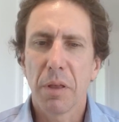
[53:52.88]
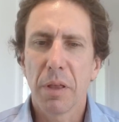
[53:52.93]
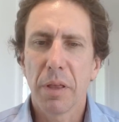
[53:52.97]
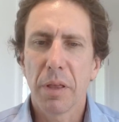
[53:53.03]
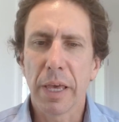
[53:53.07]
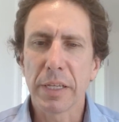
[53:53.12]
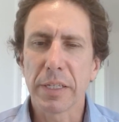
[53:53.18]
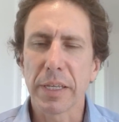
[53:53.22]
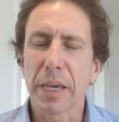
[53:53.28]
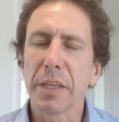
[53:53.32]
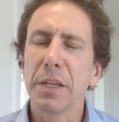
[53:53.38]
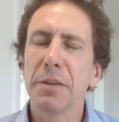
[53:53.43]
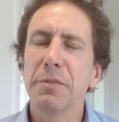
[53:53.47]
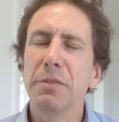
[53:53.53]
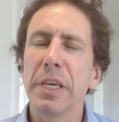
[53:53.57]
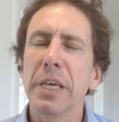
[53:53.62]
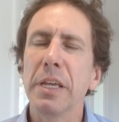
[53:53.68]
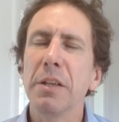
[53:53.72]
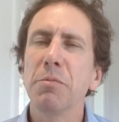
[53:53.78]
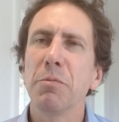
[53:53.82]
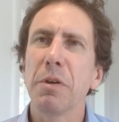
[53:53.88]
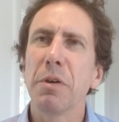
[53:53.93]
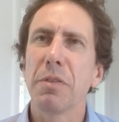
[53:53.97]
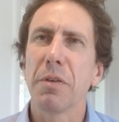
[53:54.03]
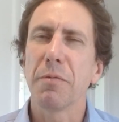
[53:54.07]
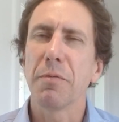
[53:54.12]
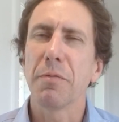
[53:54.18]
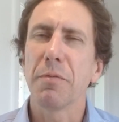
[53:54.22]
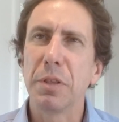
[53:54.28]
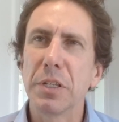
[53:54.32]
executives in with
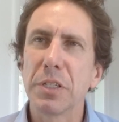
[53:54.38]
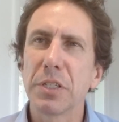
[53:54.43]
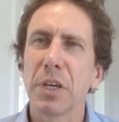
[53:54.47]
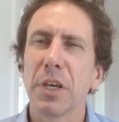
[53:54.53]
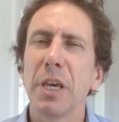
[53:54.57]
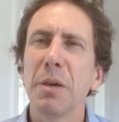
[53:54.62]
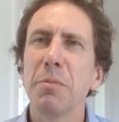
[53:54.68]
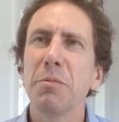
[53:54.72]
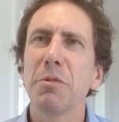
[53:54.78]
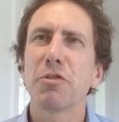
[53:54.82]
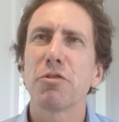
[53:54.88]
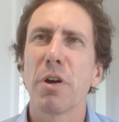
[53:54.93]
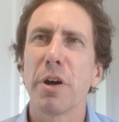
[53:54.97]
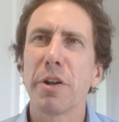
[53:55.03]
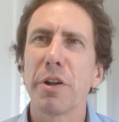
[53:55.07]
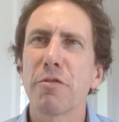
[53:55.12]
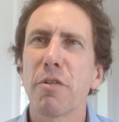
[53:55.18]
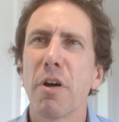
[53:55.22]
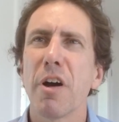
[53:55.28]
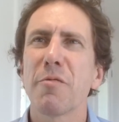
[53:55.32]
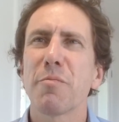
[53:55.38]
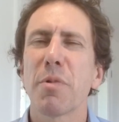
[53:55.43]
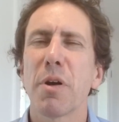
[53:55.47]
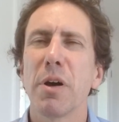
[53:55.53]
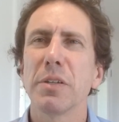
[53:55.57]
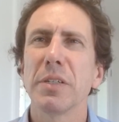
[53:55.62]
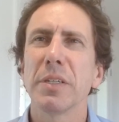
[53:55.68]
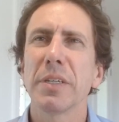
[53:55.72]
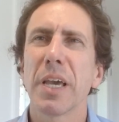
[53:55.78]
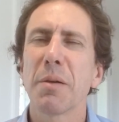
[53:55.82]
a team to try and drive
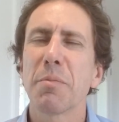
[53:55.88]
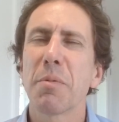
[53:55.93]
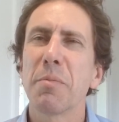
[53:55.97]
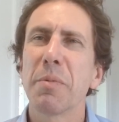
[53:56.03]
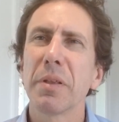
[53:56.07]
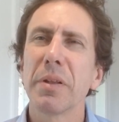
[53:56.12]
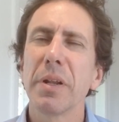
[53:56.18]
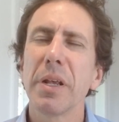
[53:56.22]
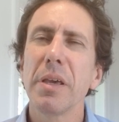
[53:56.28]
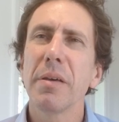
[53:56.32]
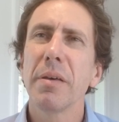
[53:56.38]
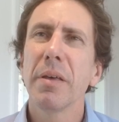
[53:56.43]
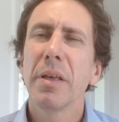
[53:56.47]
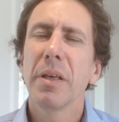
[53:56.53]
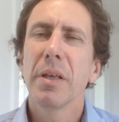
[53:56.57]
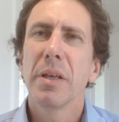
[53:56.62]
pricing capability.